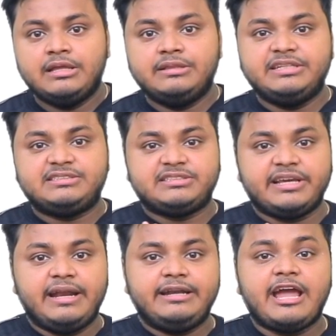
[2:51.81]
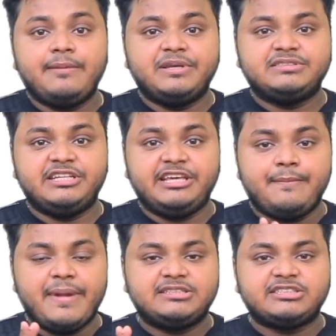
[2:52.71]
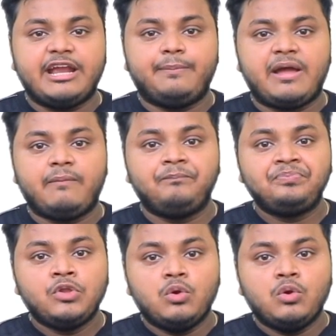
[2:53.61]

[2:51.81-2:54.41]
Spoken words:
The second type is the image sitemap,